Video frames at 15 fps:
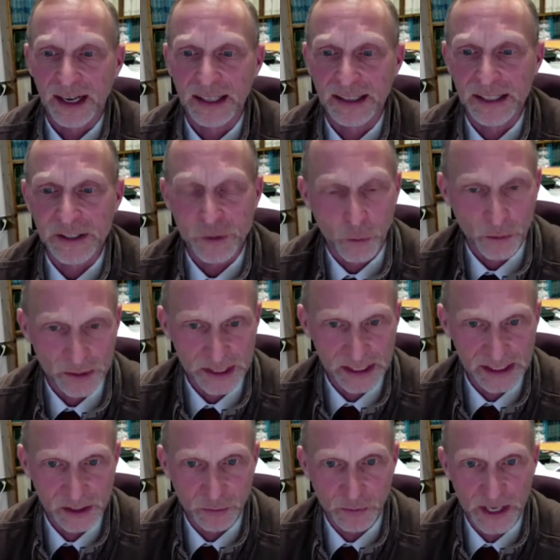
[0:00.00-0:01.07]
these
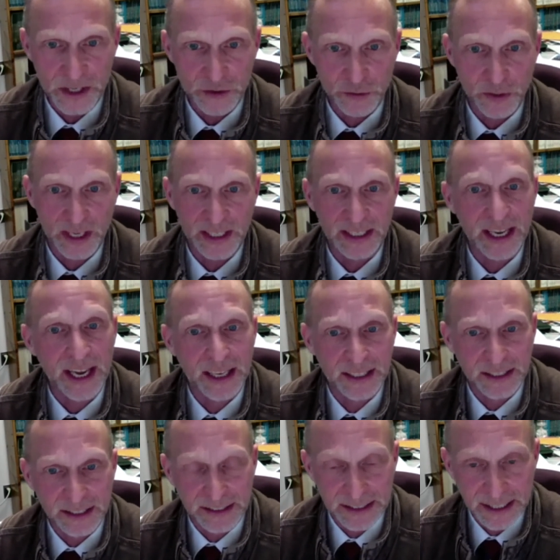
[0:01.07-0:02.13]
horses in race training had
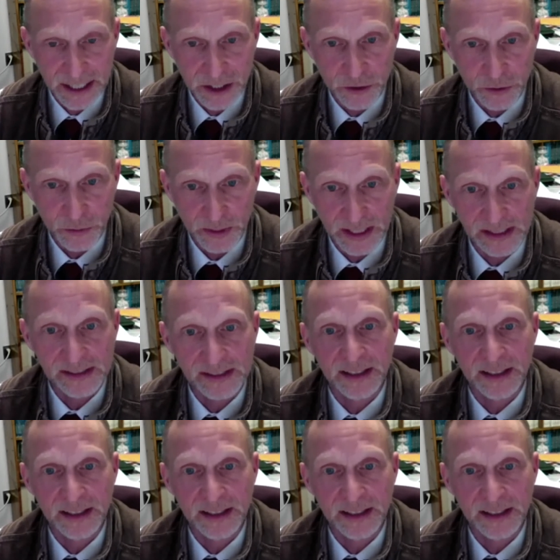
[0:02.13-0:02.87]
a decrease